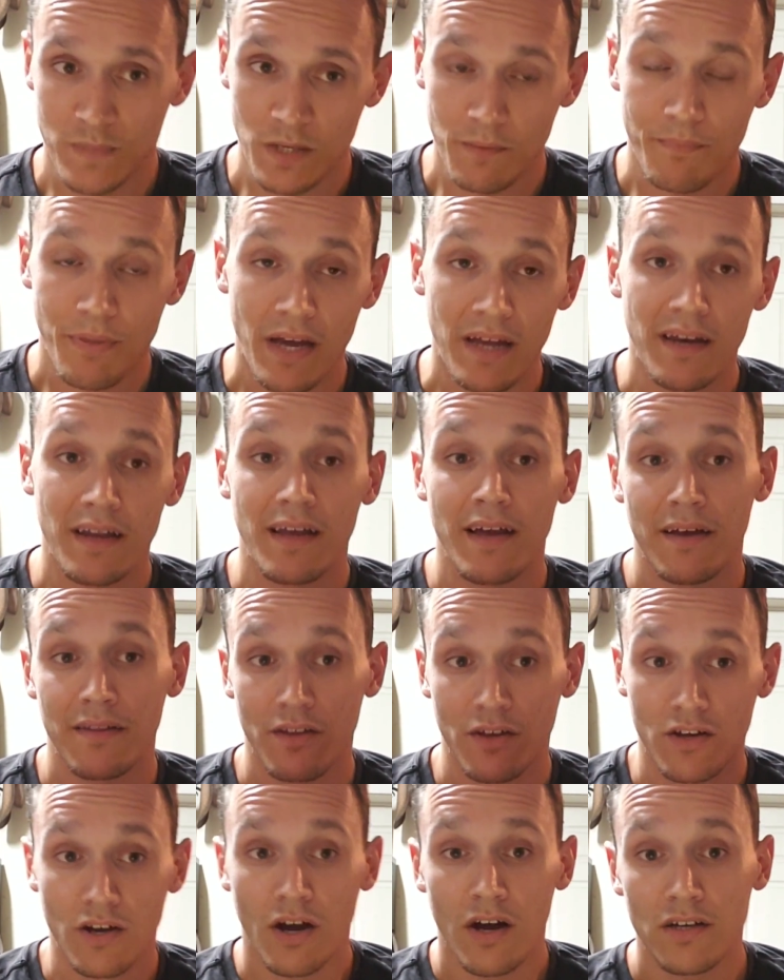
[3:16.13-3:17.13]
Depending on
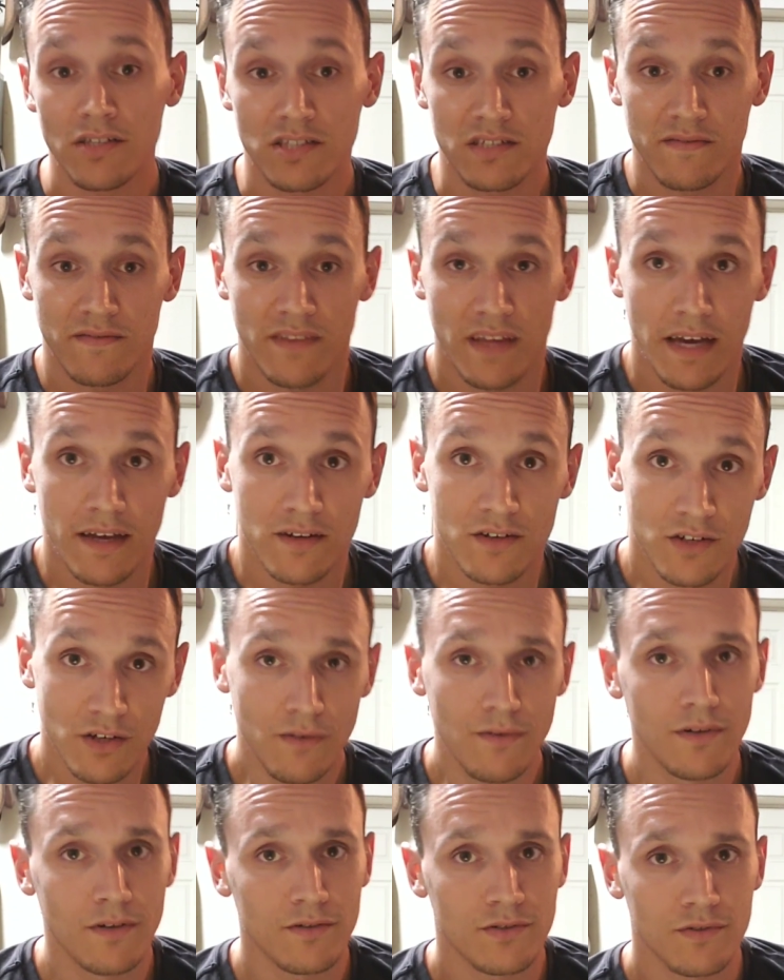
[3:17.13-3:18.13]
the cost of that
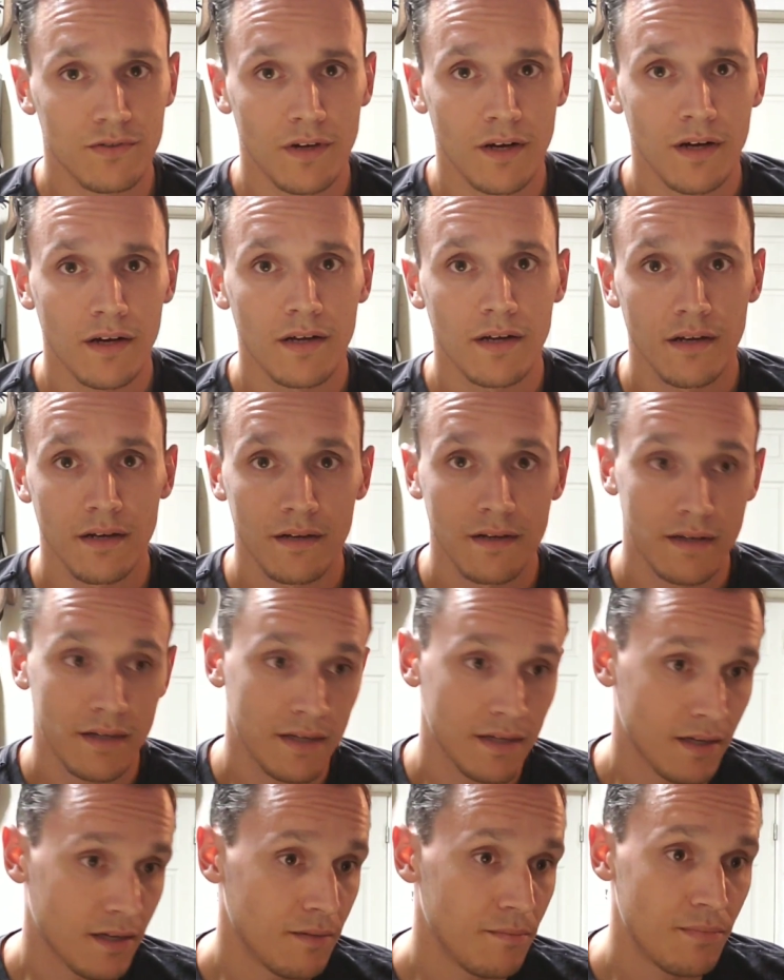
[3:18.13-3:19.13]
donor truck,
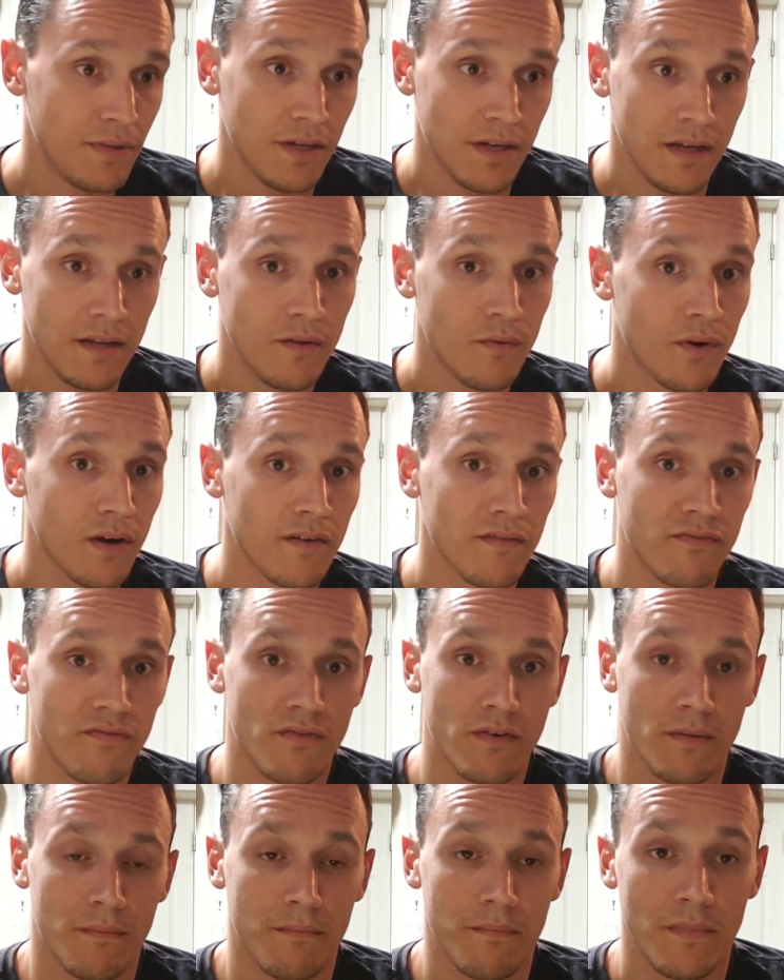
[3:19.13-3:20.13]
it could be anywhere
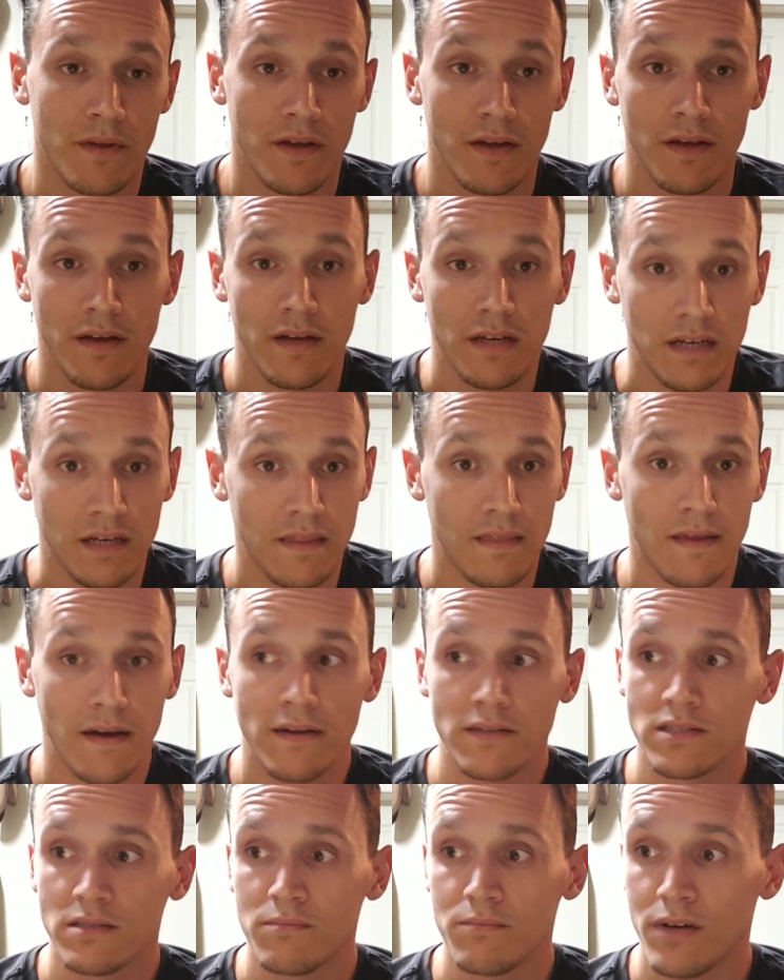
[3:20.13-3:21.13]
from
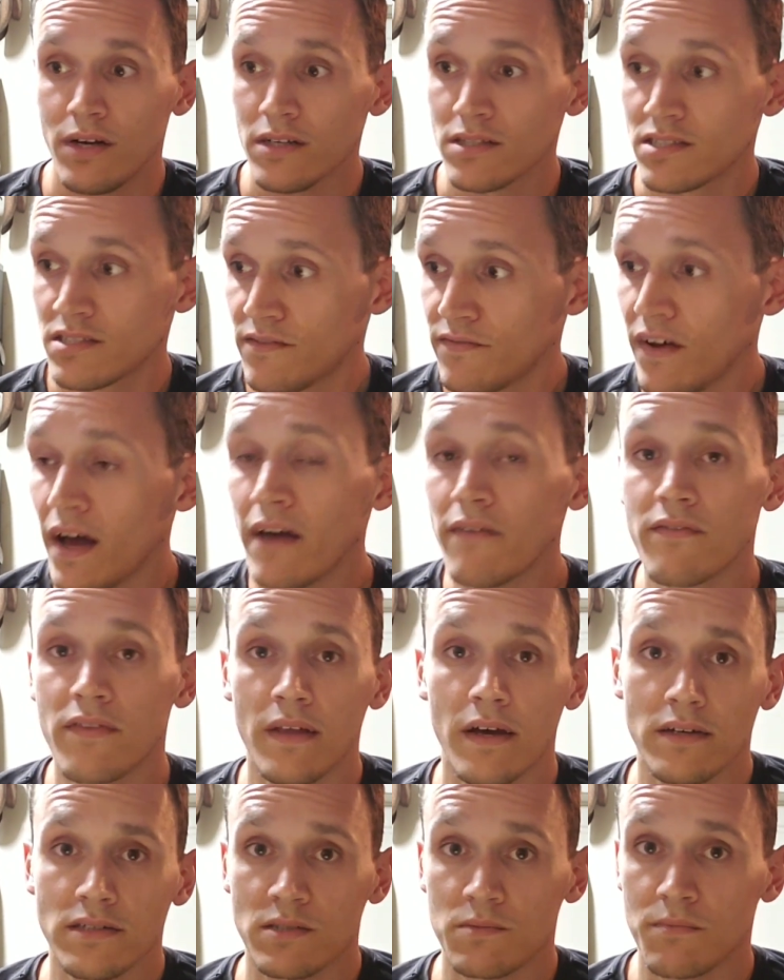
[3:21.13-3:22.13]
$1,000 to
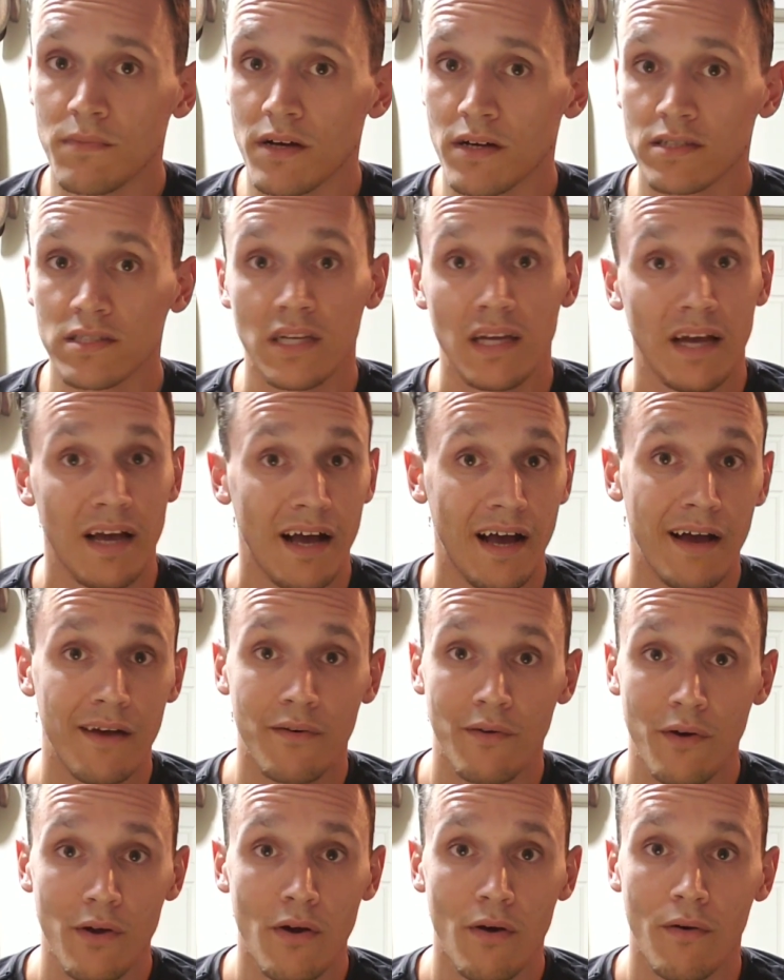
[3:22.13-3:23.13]
$5,000. I
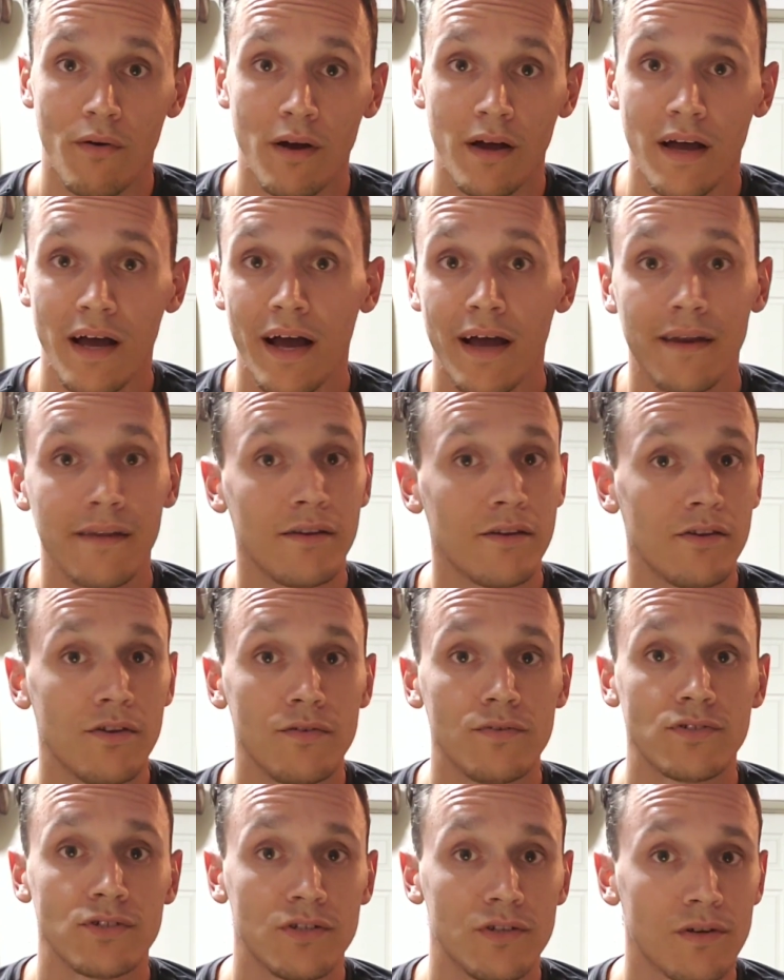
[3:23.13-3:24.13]
don't know. I didn't
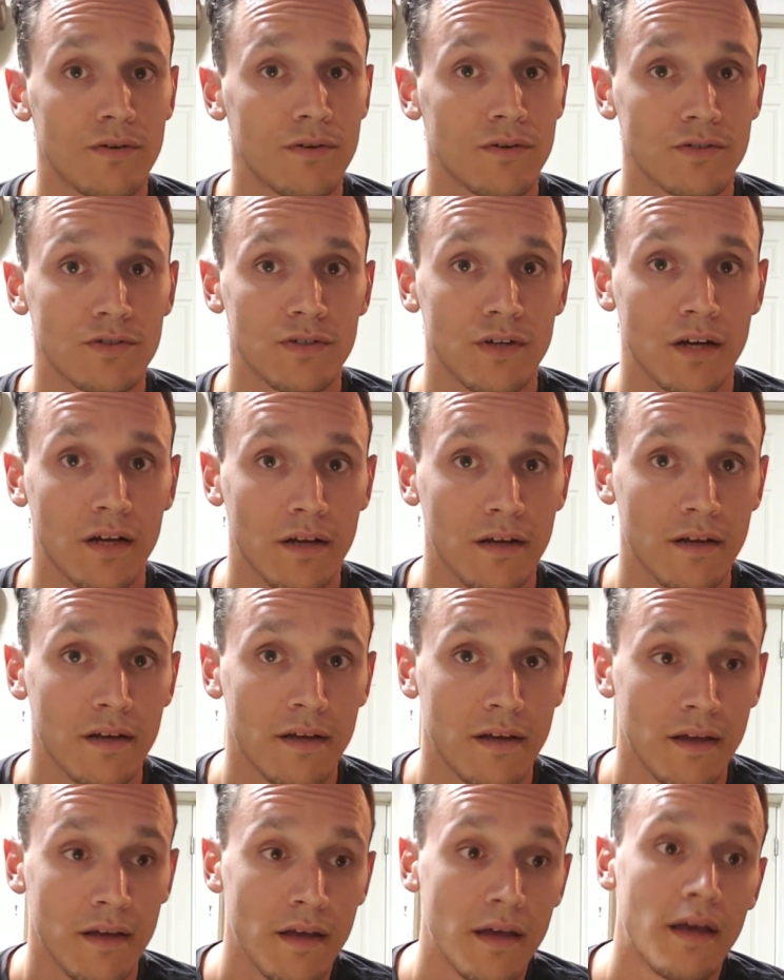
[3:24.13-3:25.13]
use a donor truck.
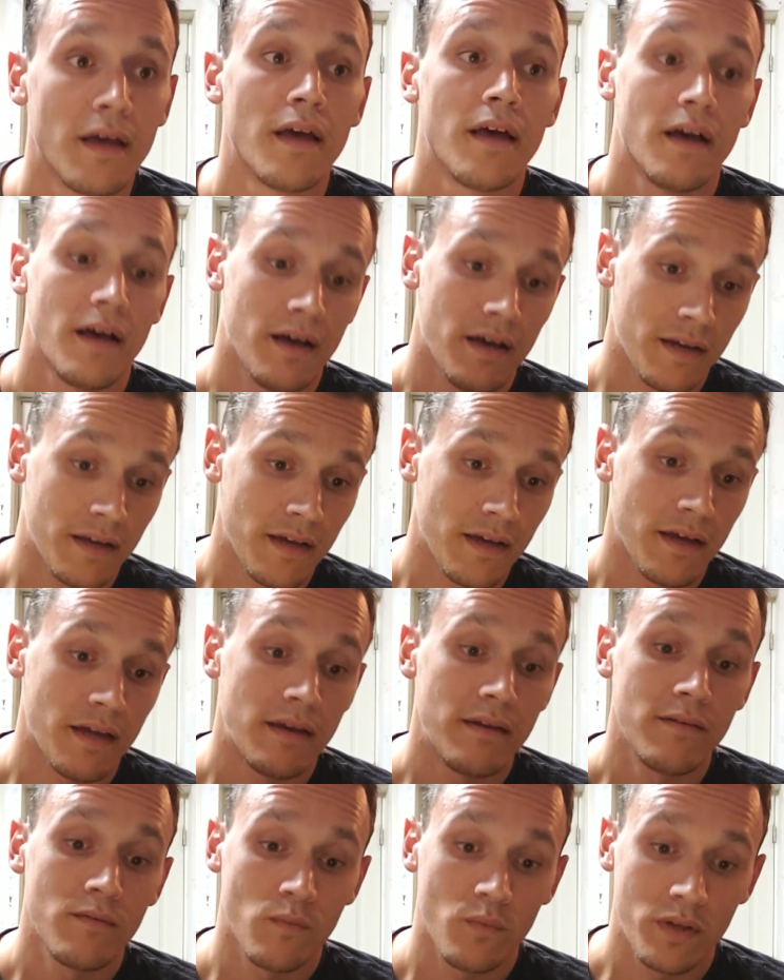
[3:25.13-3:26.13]

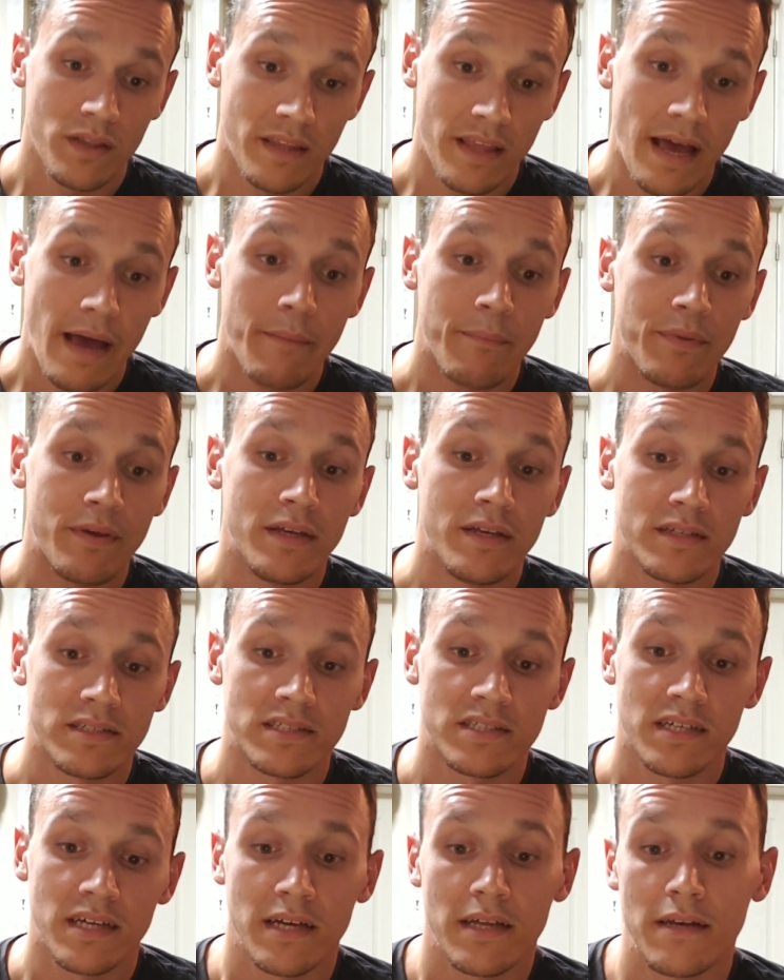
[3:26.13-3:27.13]
Again, with that being
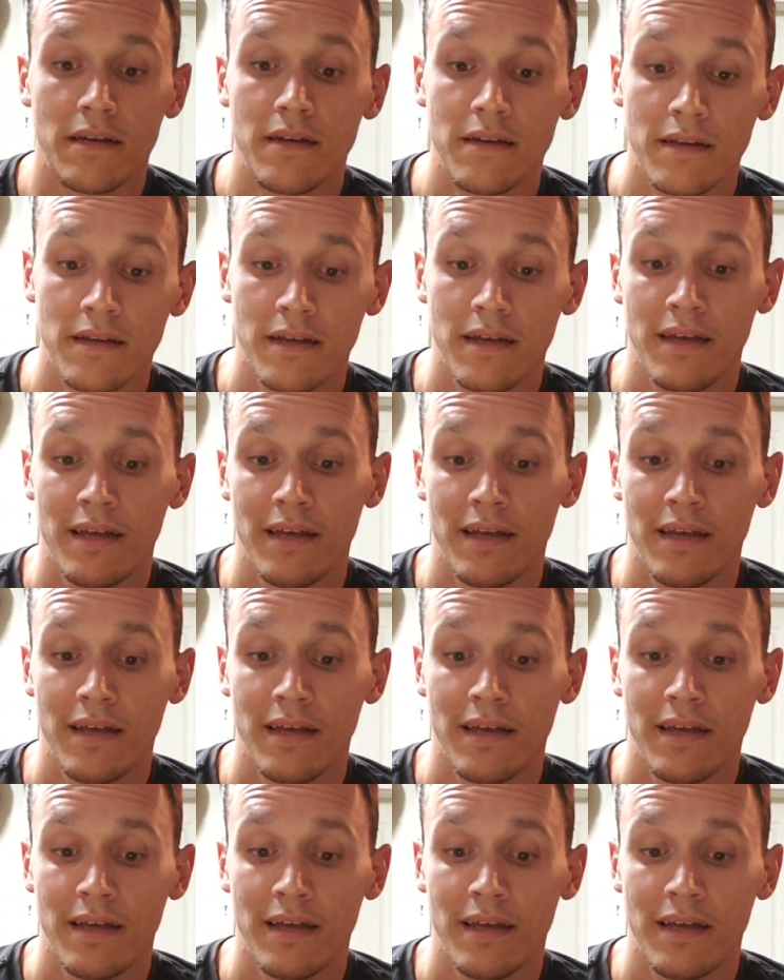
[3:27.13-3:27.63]
said,